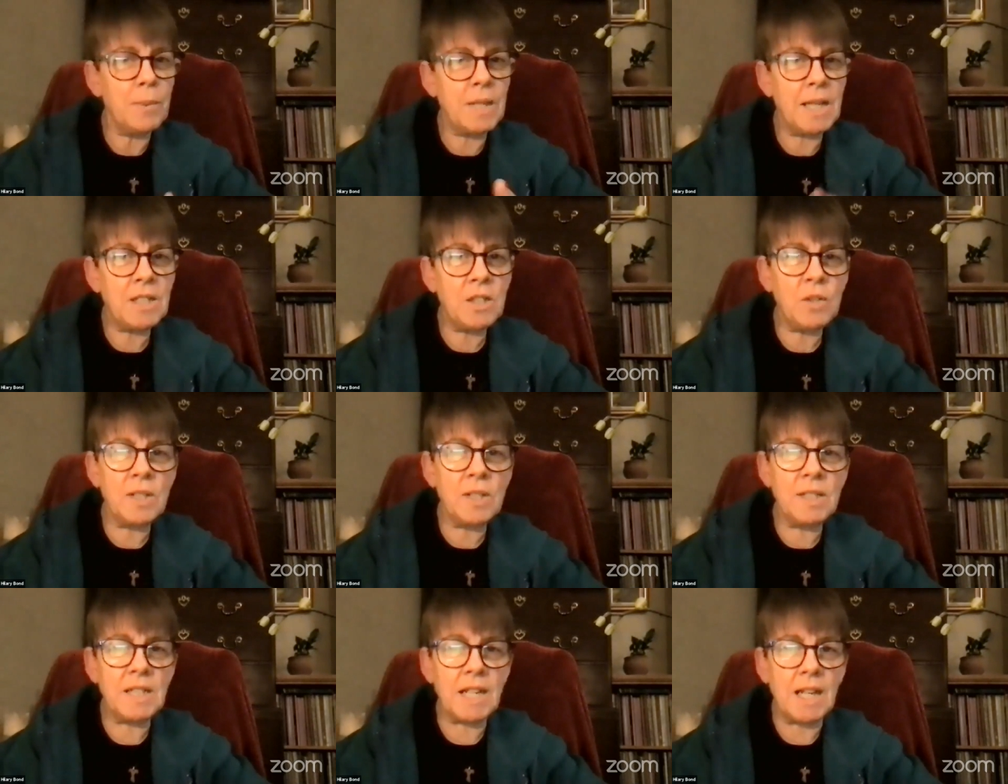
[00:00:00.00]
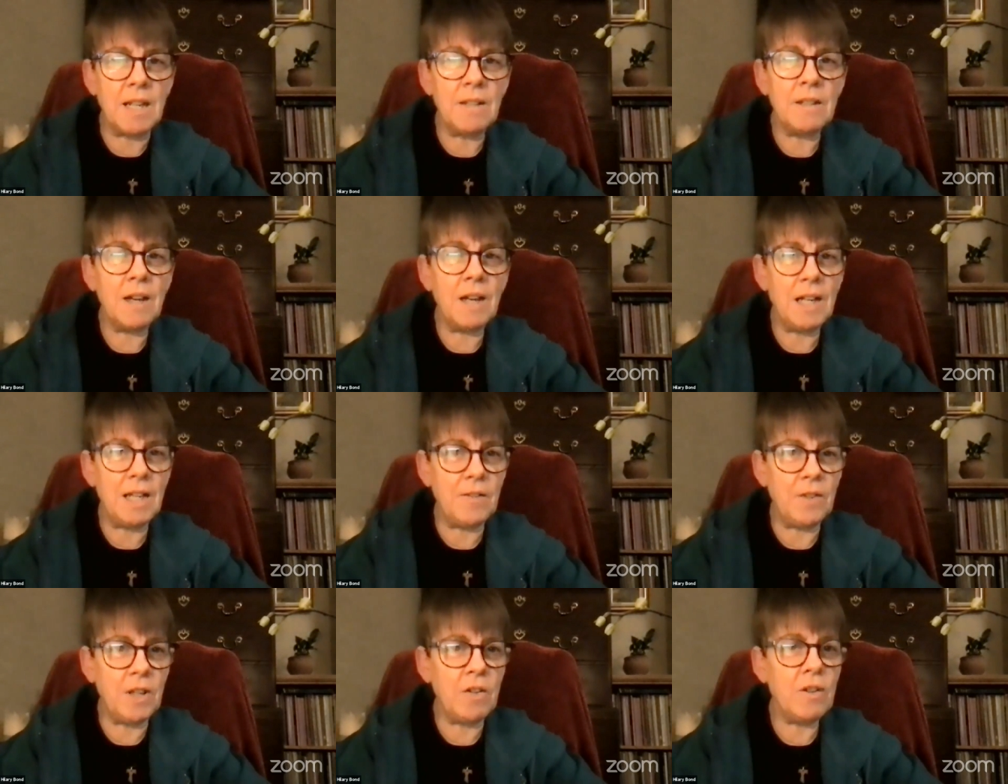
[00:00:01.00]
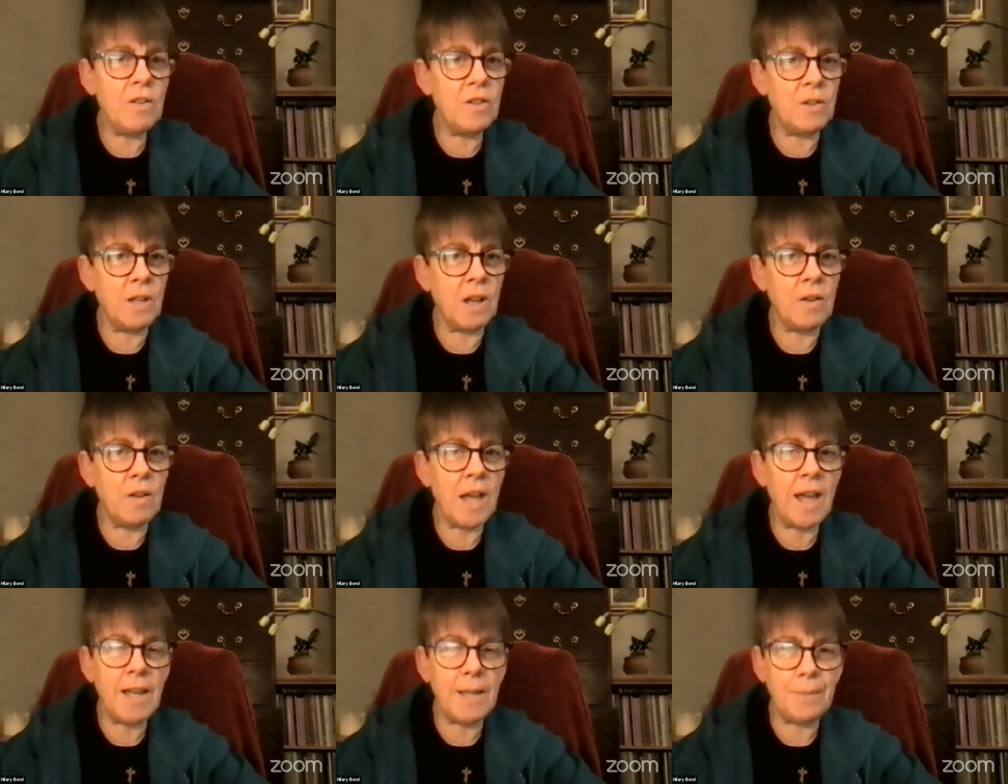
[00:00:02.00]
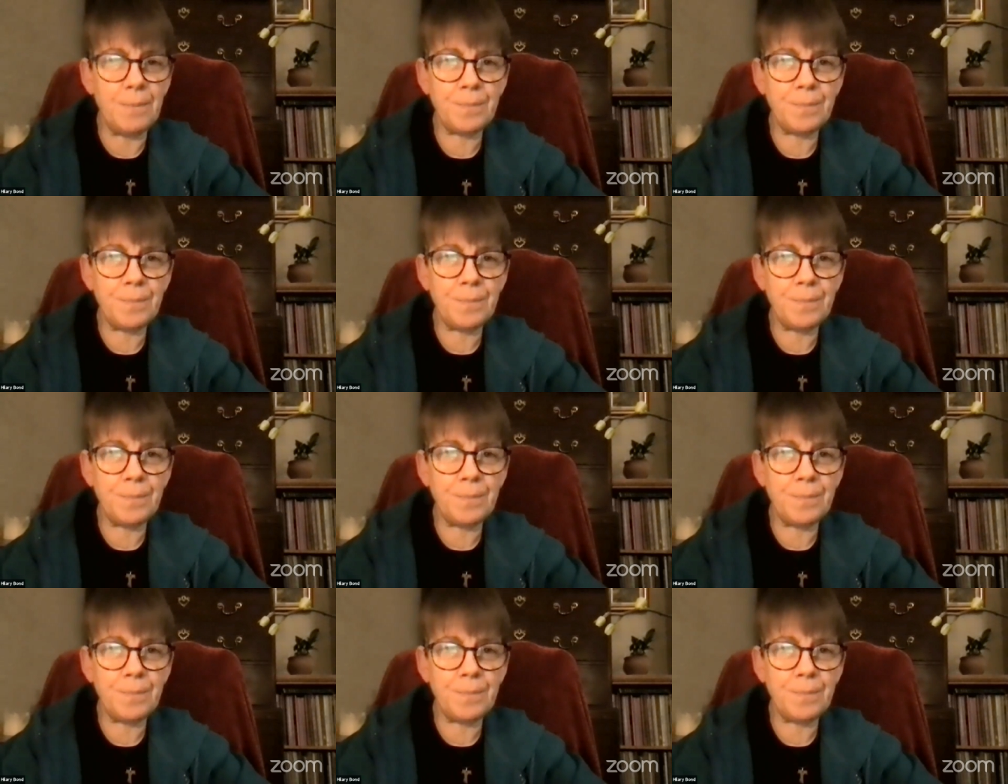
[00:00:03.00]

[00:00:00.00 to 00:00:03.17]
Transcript: But as you can see, Olivia is doing okay.